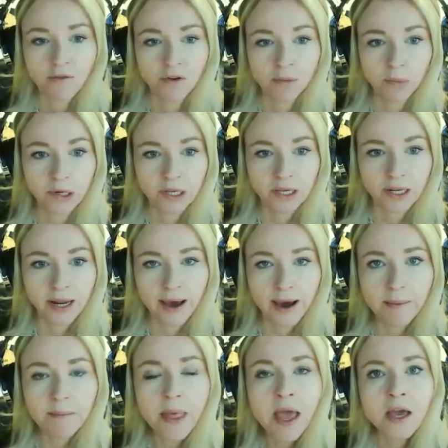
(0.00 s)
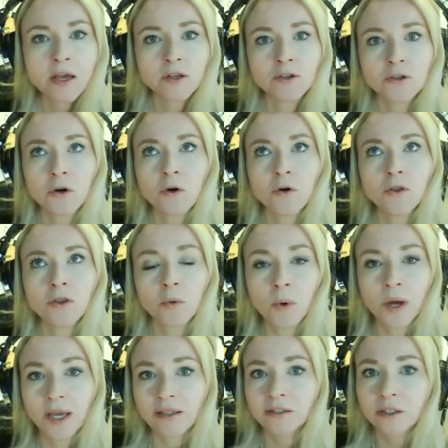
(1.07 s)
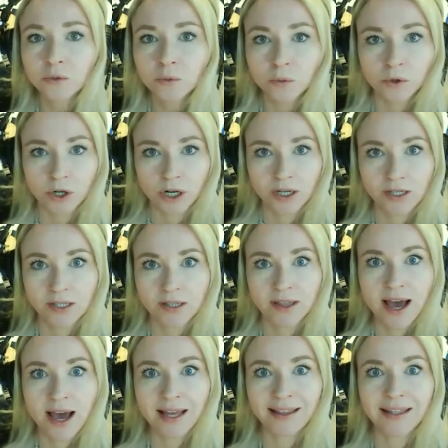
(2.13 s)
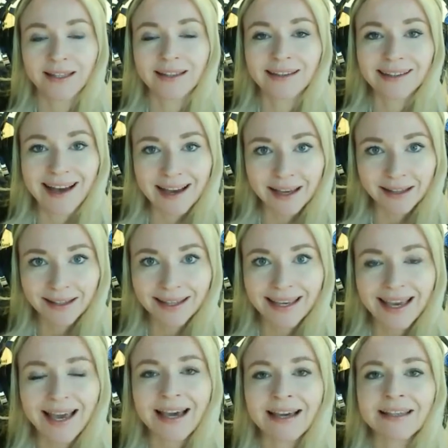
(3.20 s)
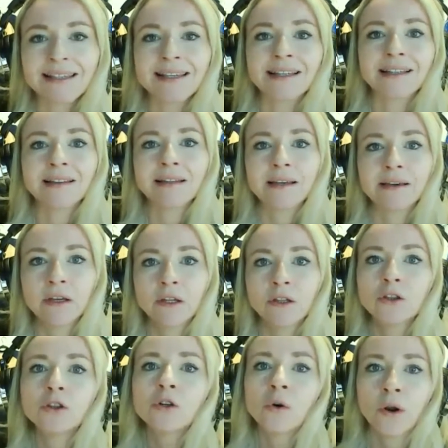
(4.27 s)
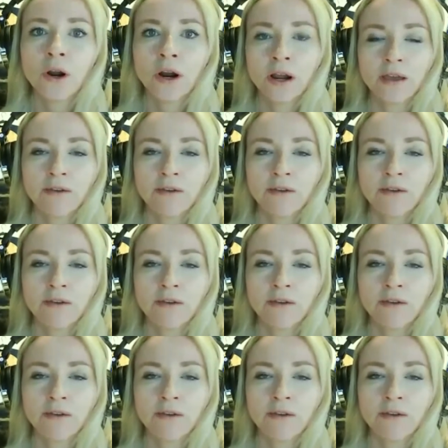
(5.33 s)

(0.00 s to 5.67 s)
for bringing it up. So the way that it works, that luckily as a living donor,